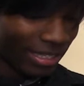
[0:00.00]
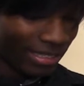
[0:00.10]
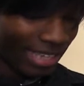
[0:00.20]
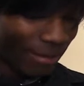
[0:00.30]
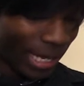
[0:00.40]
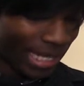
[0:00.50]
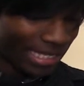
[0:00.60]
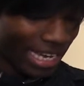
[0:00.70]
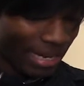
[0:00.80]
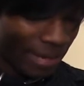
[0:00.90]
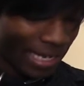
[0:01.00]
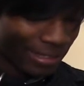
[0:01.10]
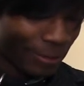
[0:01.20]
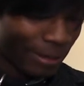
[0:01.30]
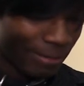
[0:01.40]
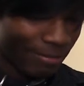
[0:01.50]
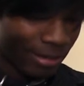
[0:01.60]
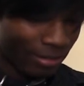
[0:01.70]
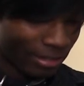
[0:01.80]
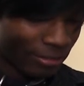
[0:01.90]
the same way this anime is going to be
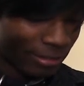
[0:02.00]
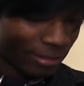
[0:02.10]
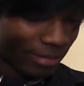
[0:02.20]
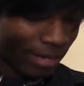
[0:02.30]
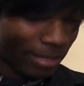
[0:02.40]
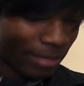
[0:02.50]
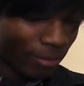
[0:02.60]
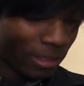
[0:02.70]
barely noticed by people.